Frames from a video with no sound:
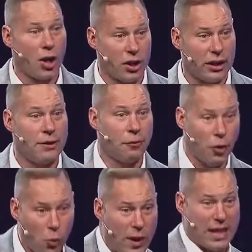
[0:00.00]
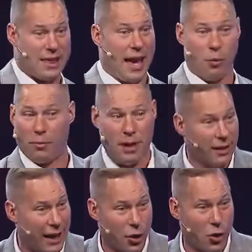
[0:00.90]
unclean for a week. They wouldn't be
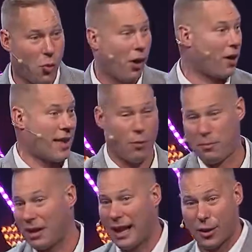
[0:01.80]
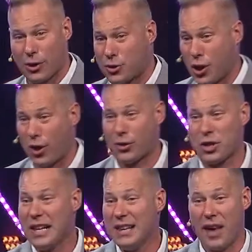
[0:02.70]
allowed to go to work. They wouldn't be allowed to go to church.
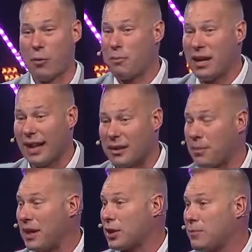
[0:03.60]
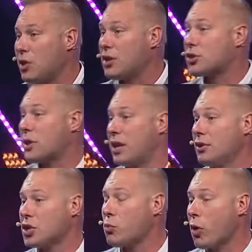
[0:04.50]
They wouldn't be allowed to be in community. So
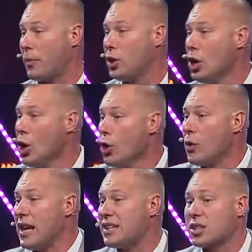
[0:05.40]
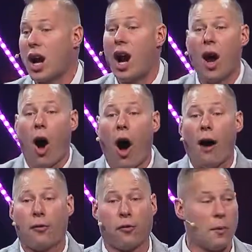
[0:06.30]
here's a woman who is cut
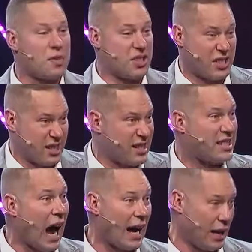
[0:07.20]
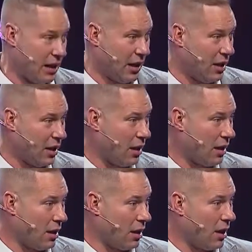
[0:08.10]
off from society.
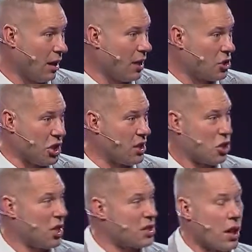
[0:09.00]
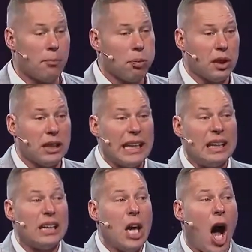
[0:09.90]
She's completely